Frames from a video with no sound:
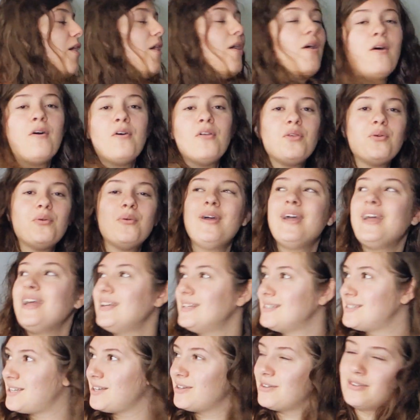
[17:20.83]
all the way
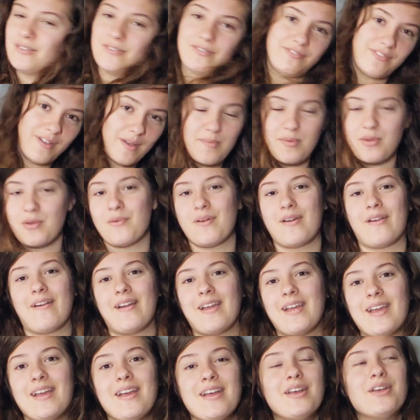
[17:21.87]
until
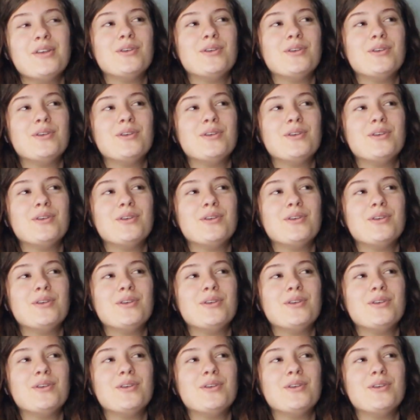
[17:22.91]
February.